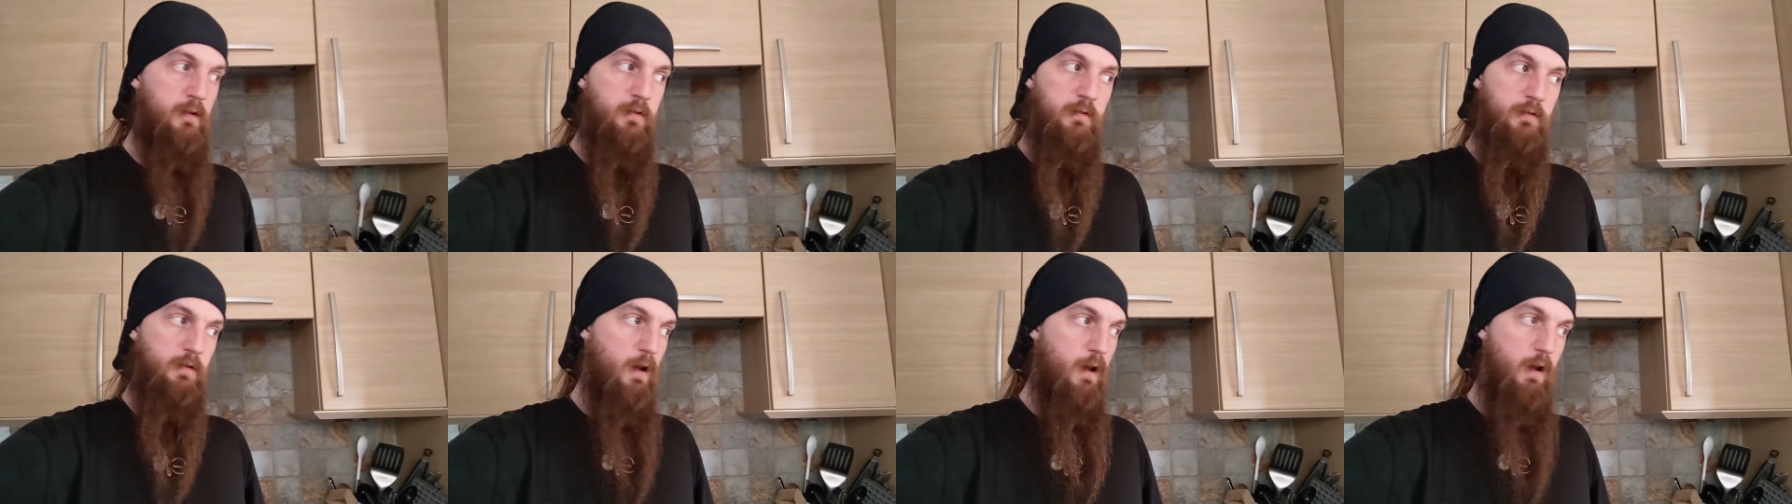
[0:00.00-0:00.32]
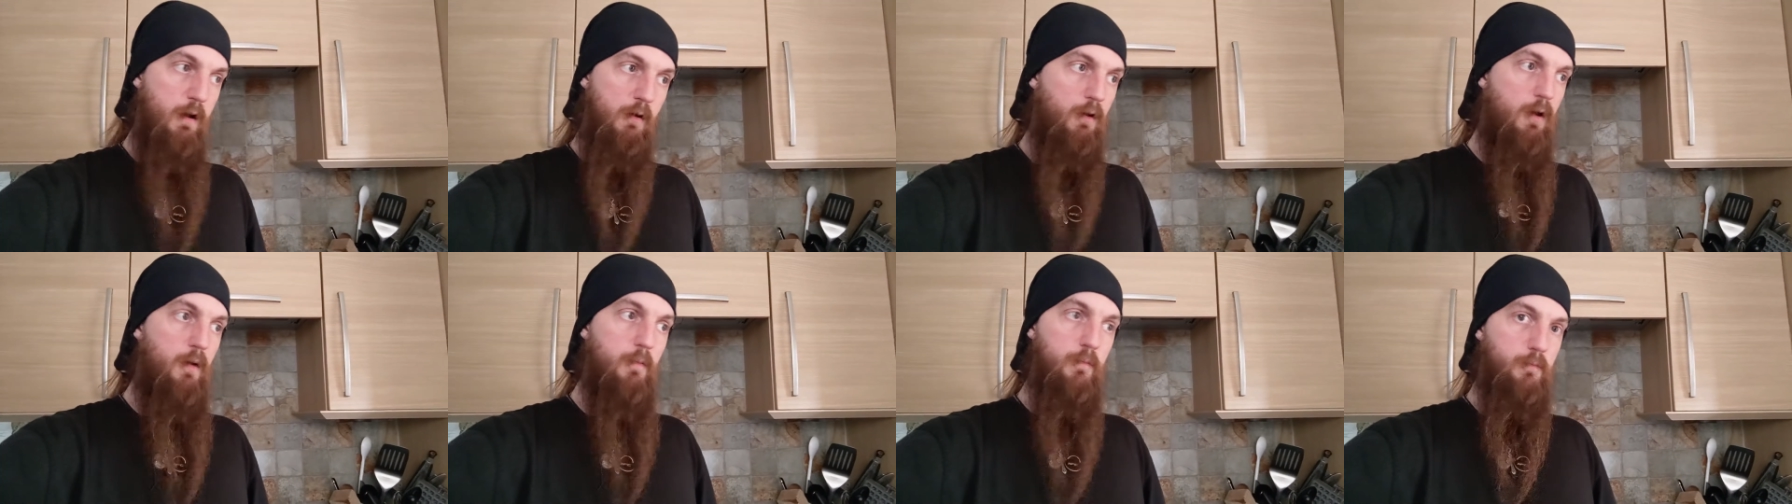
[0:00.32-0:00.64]

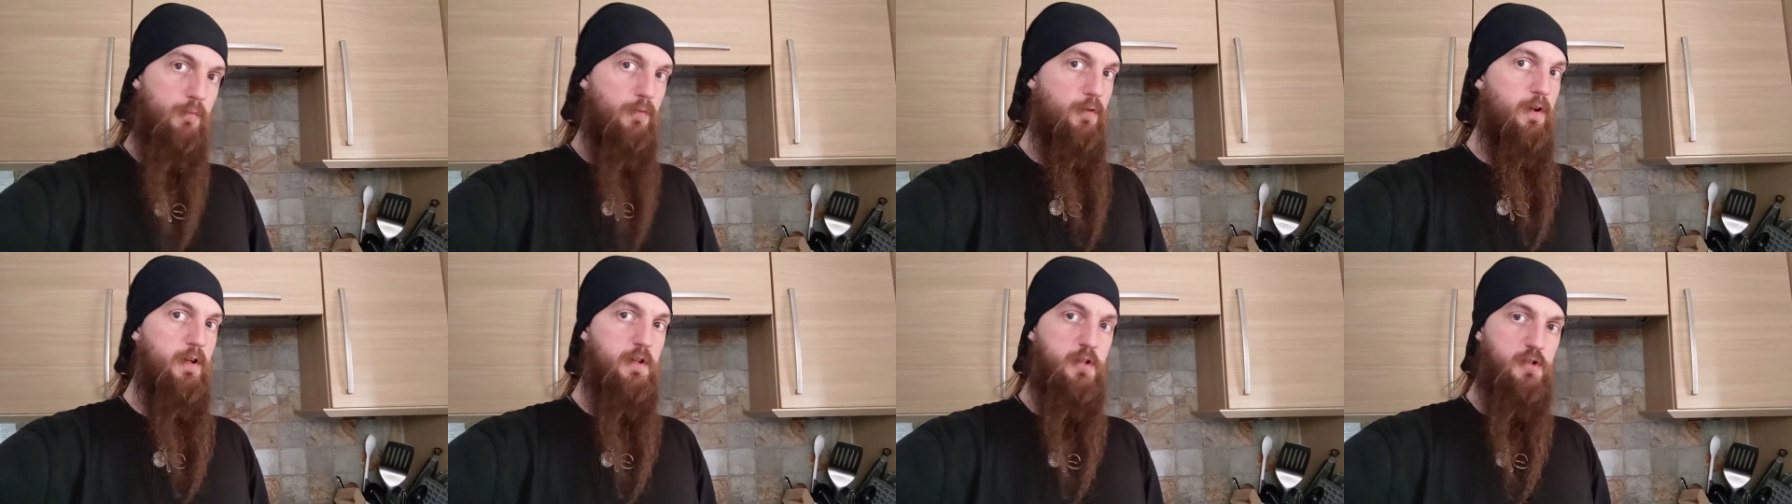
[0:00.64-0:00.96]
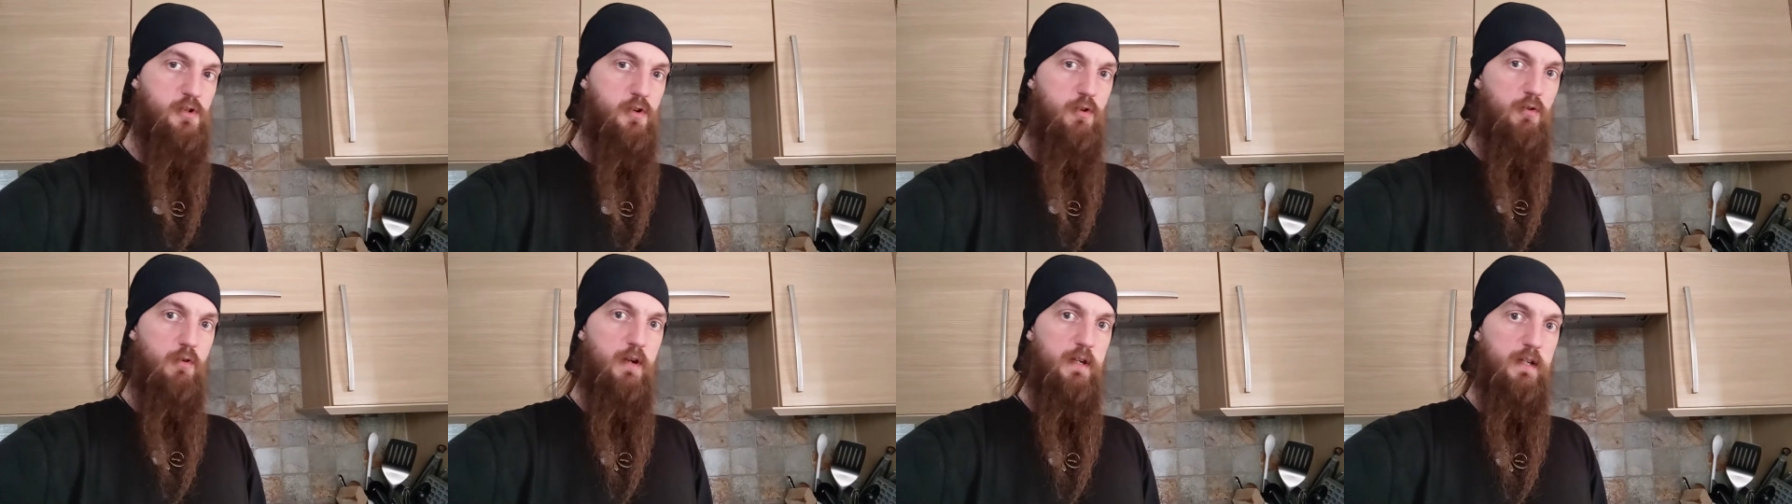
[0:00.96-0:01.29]
no, I'm pretty
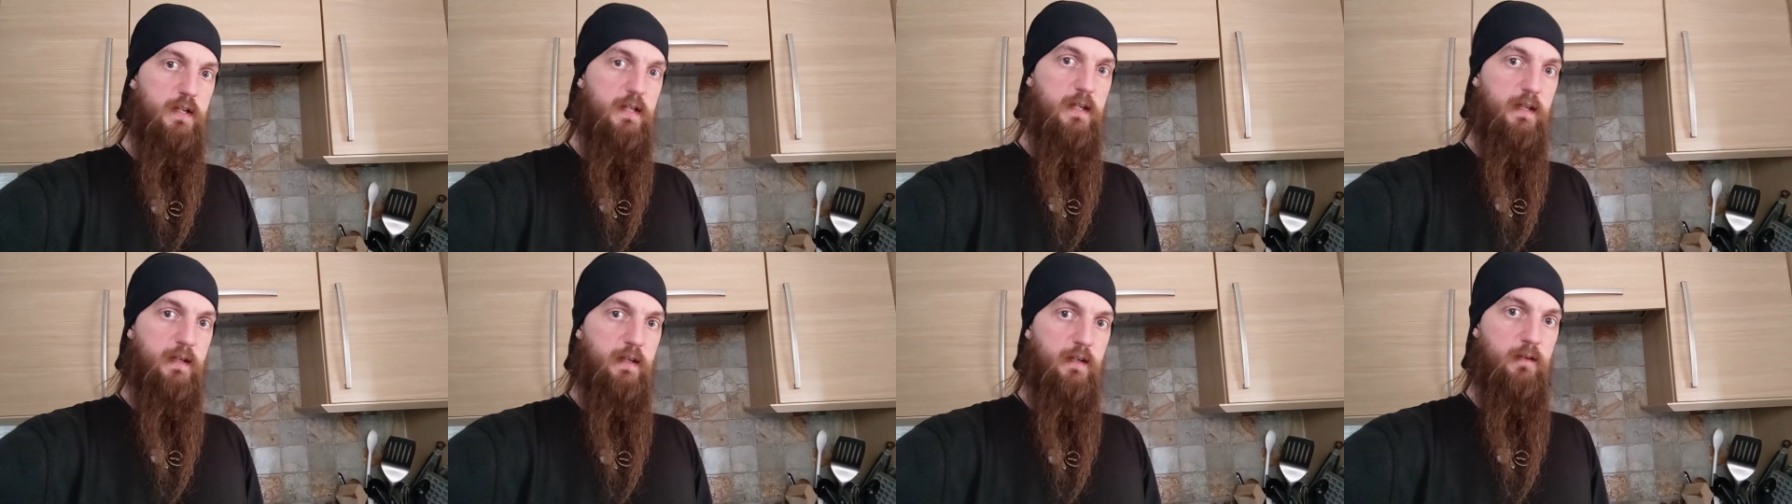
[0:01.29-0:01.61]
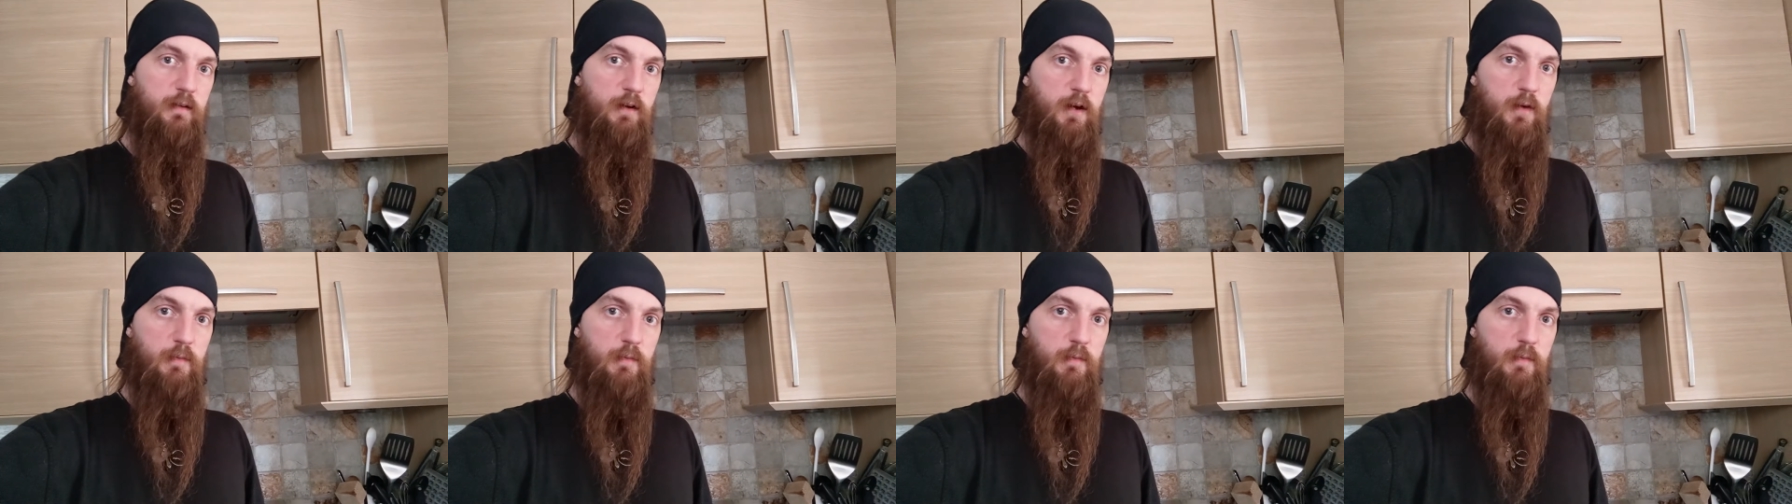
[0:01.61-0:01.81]
sure I didn't.